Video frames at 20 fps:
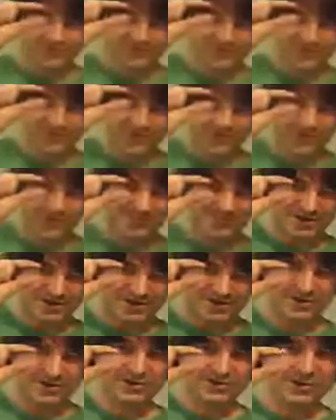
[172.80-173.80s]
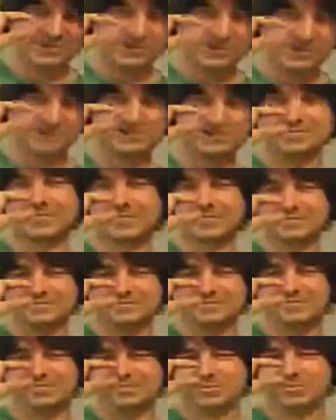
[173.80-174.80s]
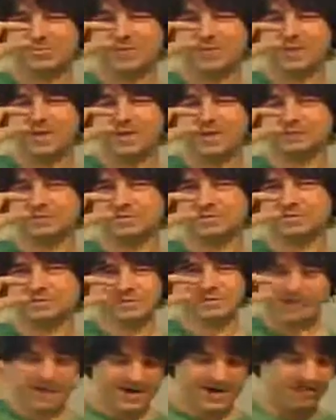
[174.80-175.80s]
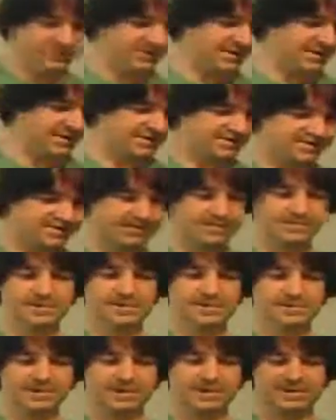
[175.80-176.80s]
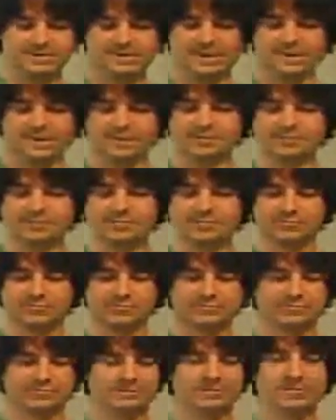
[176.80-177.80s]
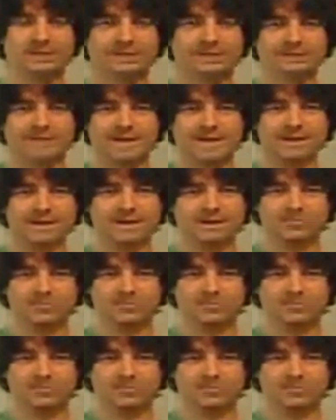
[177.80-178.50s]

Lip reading: that much clearance from the prop to the ground when it's on a landing